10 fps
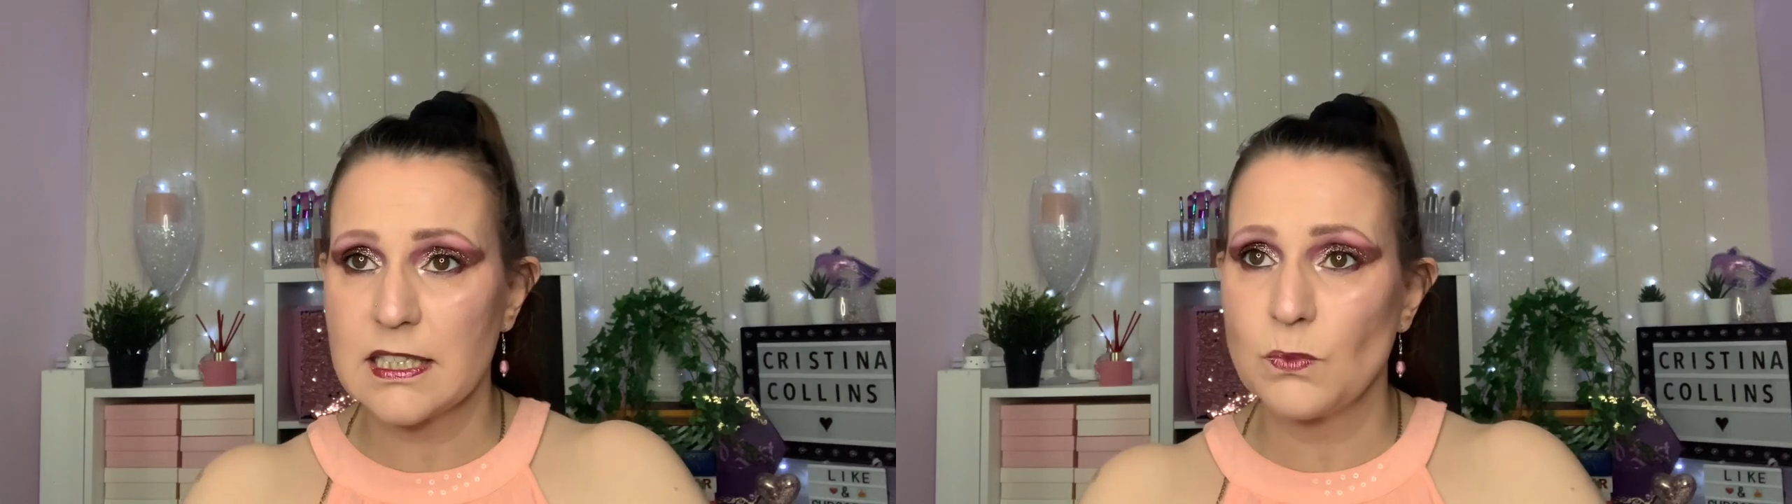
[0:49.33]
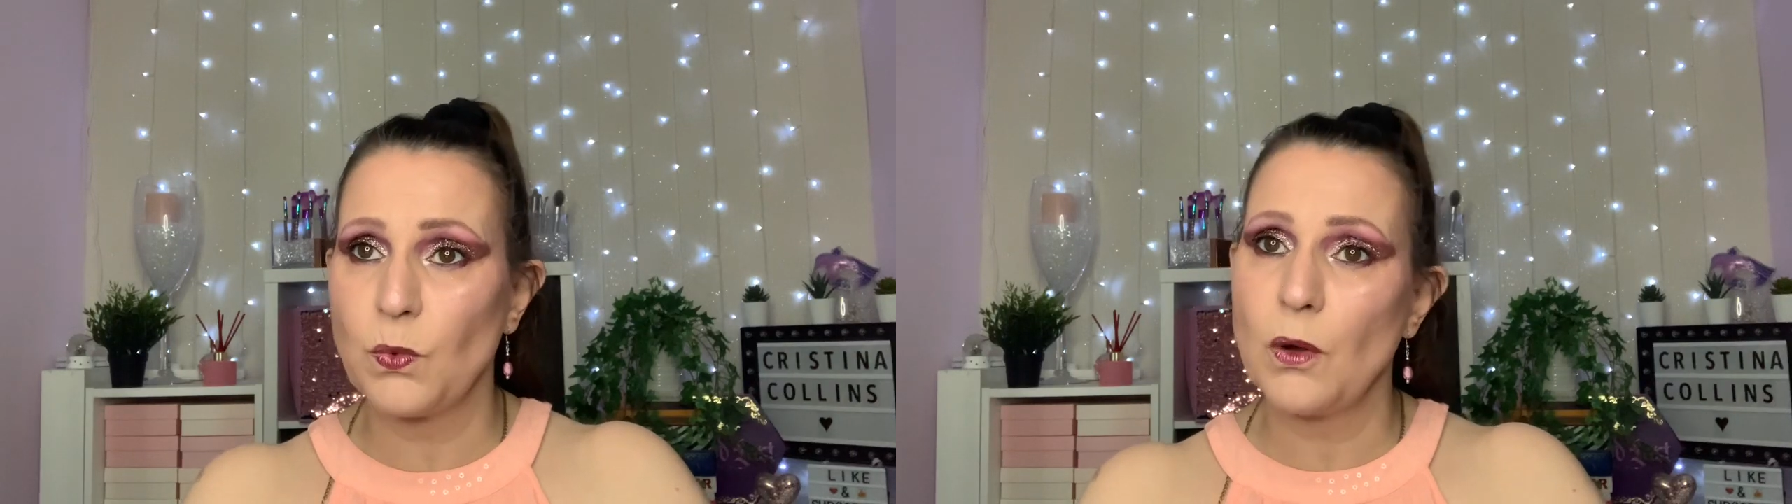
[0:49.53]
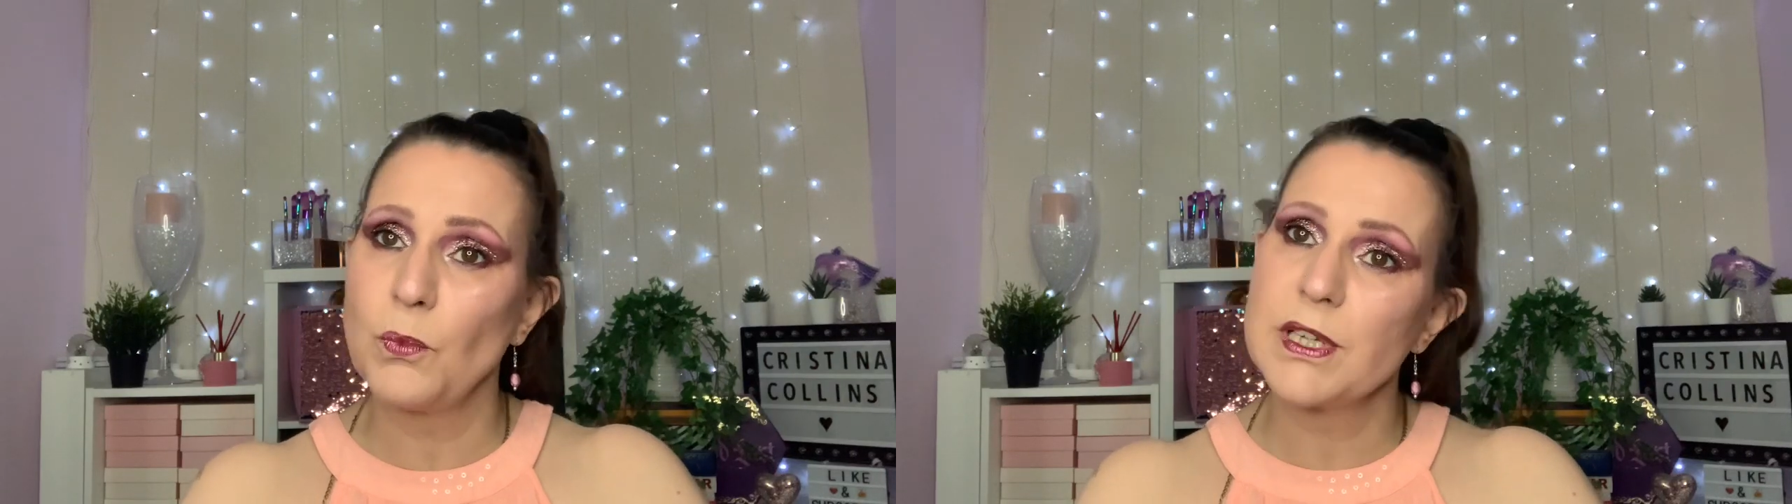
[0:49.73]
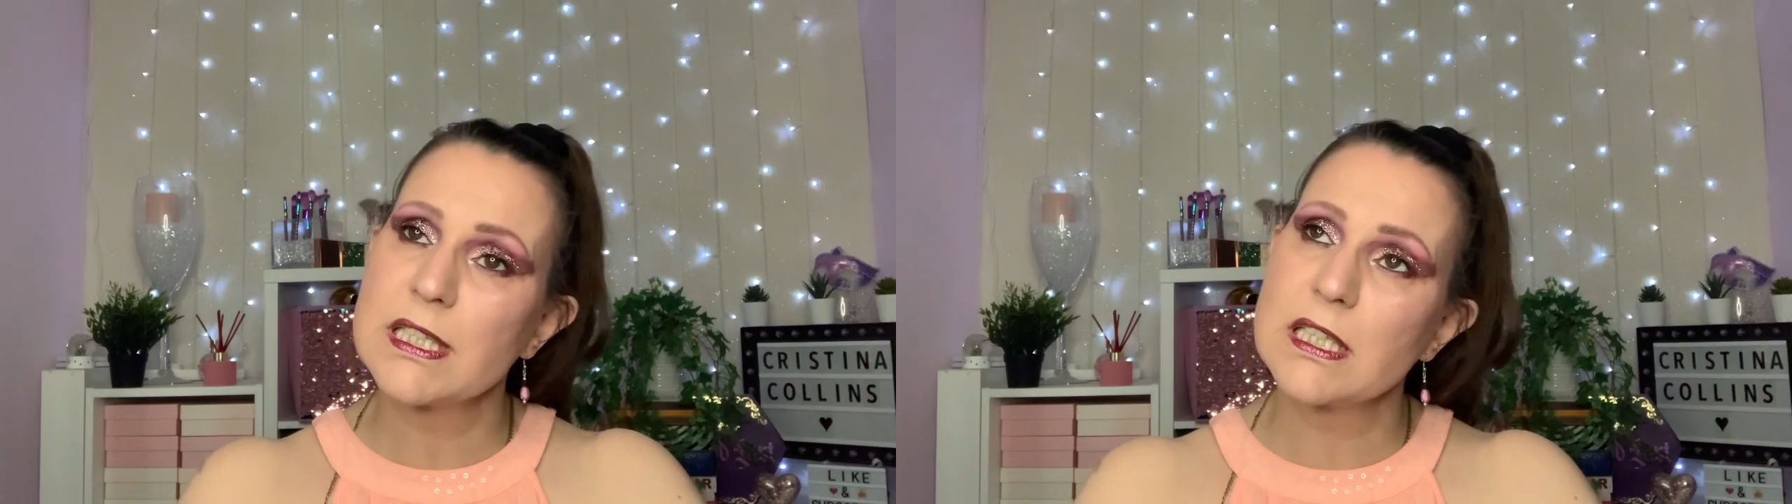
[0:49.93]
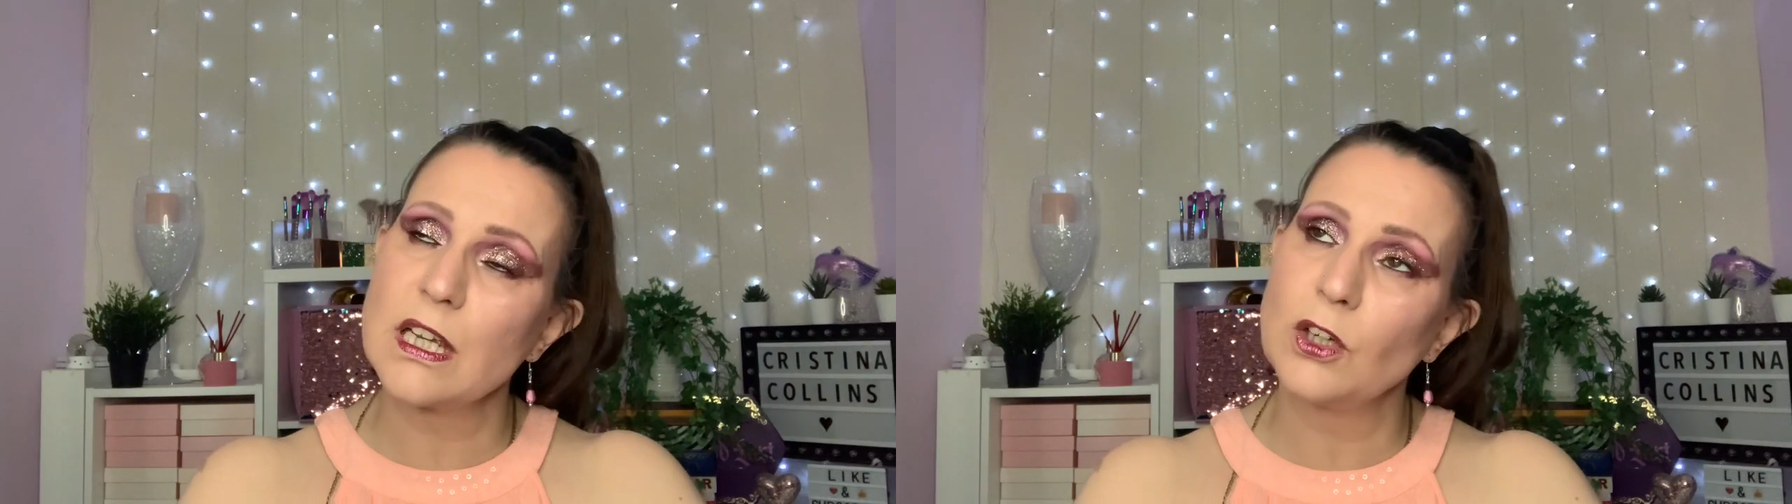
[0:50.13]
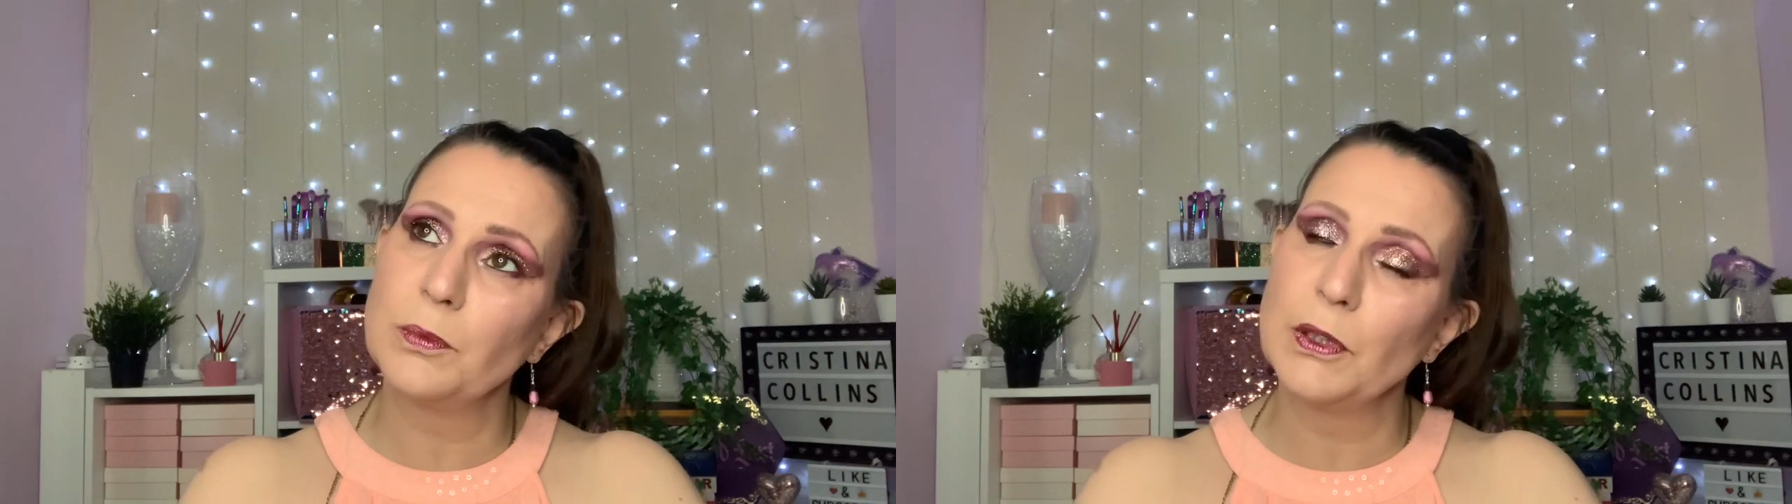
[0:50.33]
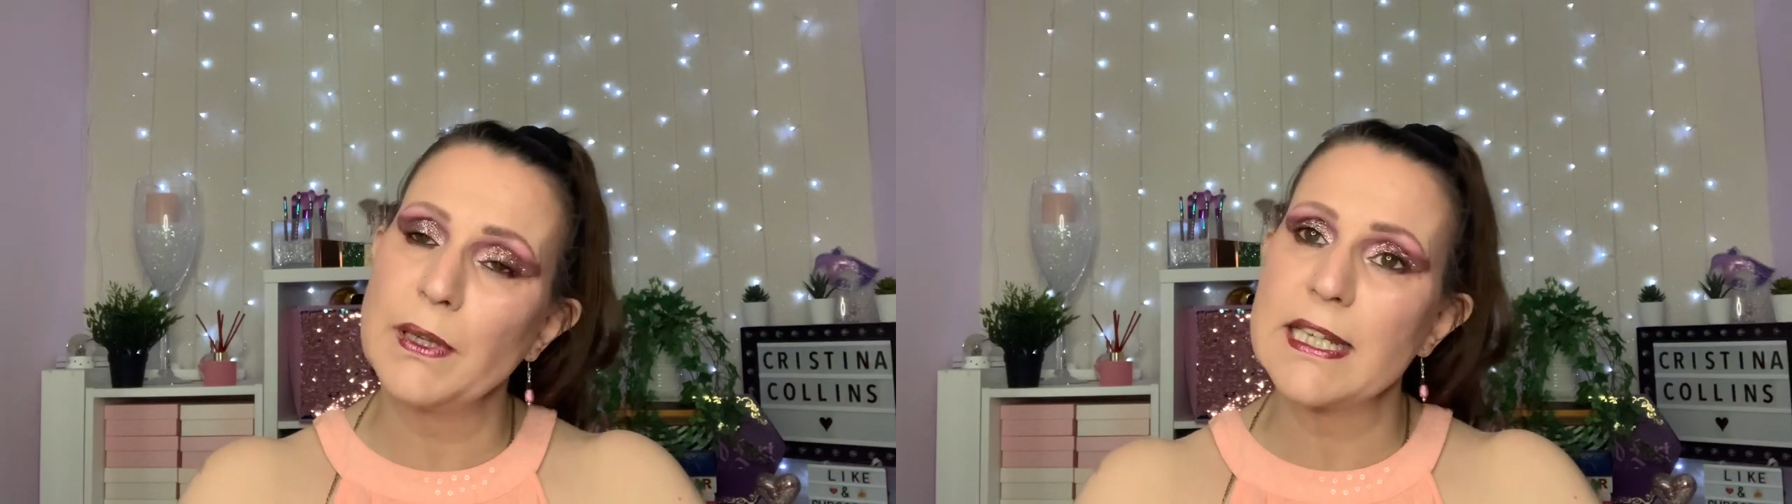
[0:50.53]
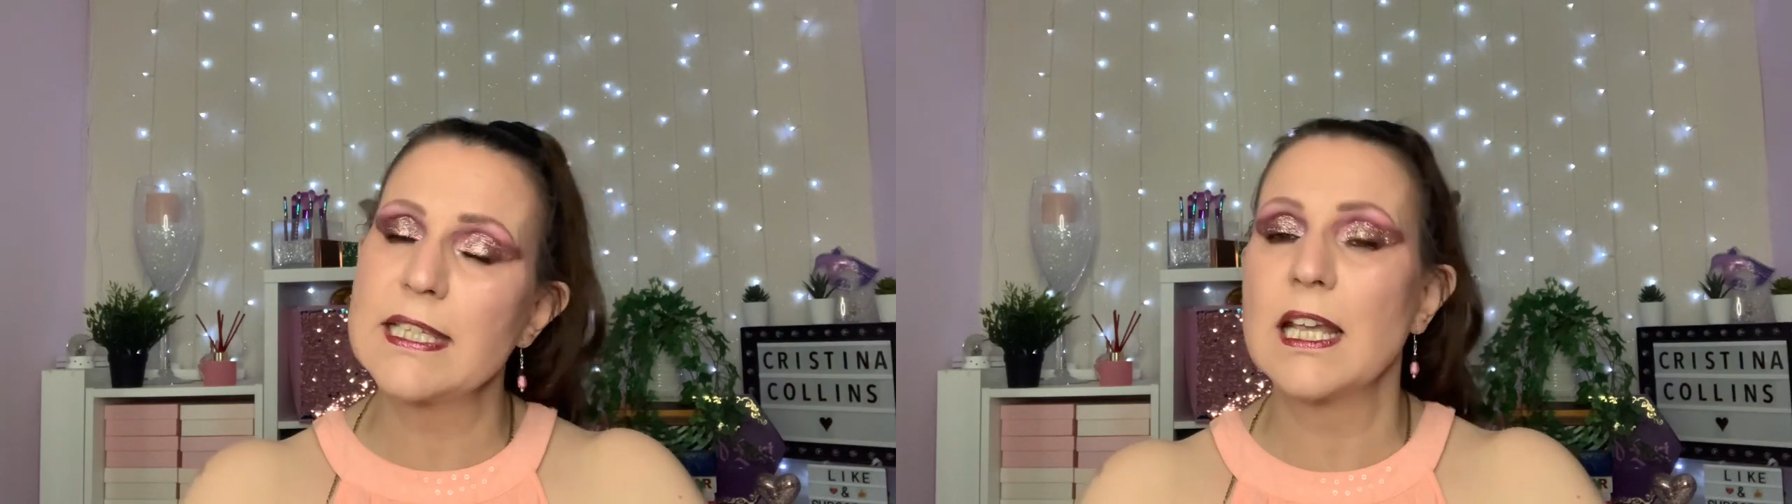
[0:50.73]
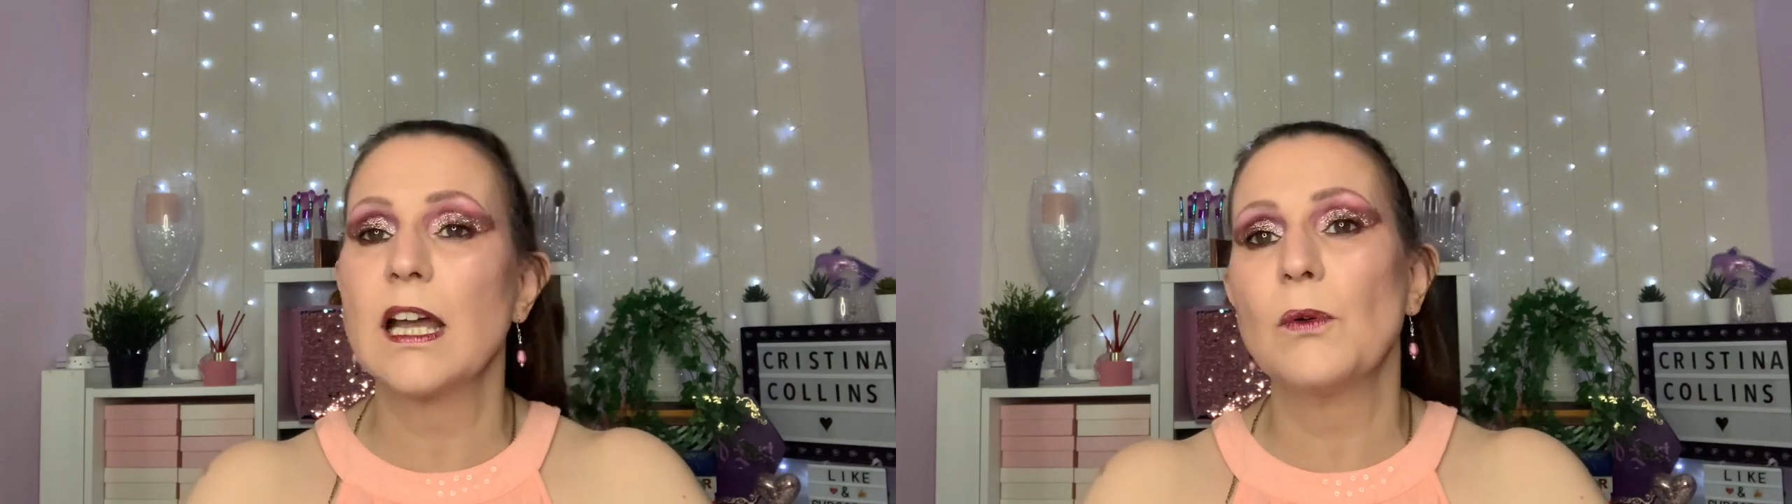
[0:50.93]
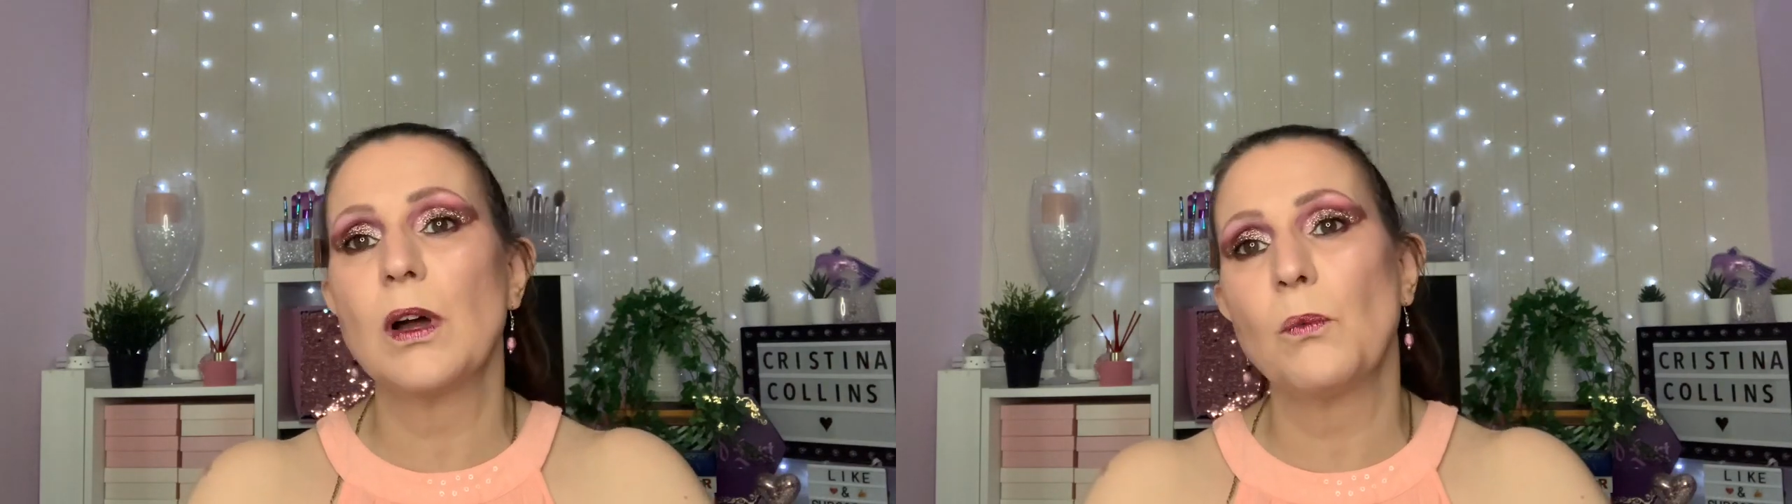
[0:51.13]
One was a couple of weeks
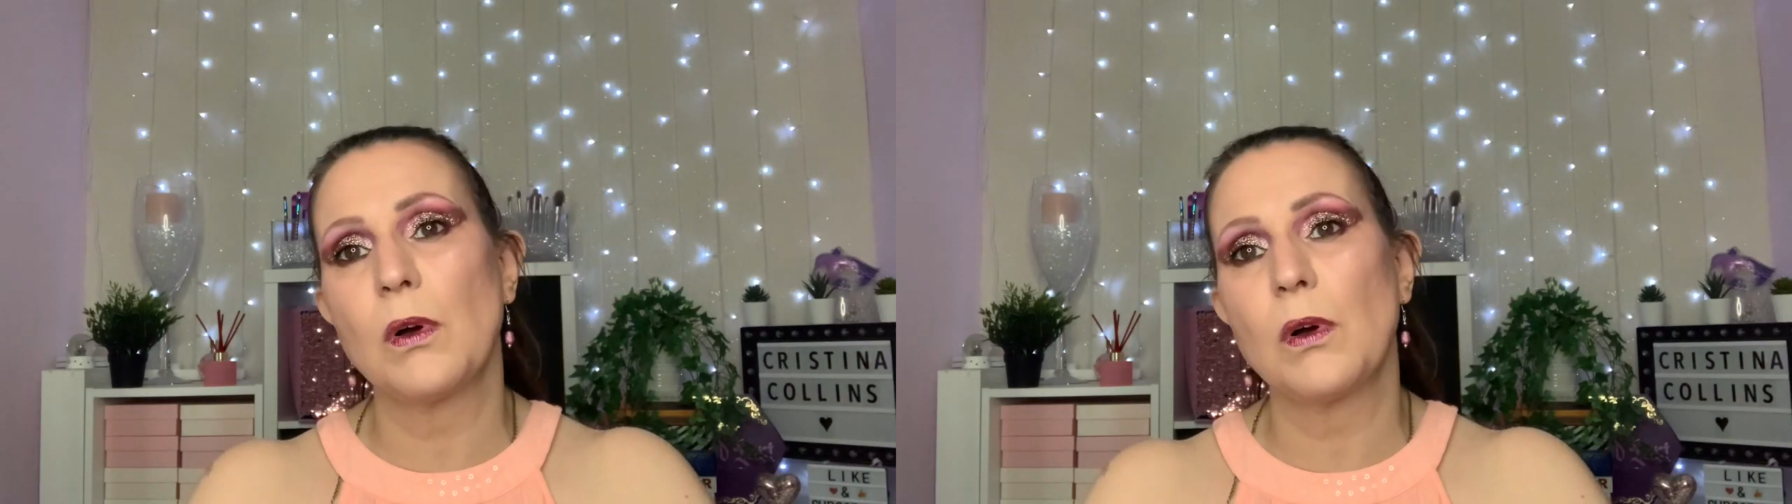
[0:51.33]
ago and